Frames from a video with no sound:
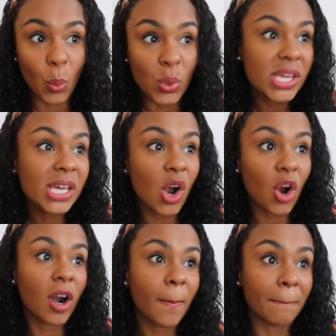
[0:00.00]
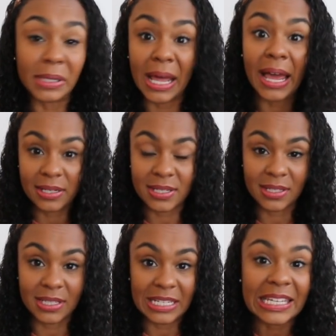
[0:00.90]
We are
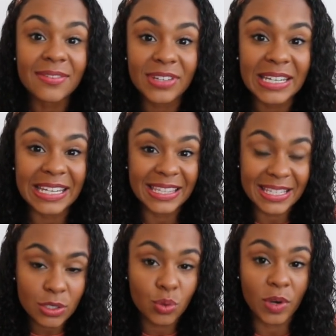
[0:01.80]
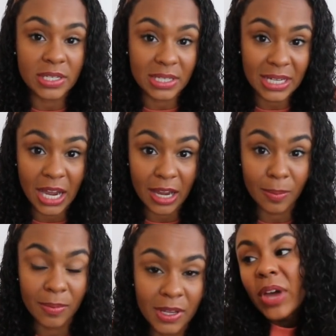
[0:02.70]
blessed, even in this crazy time.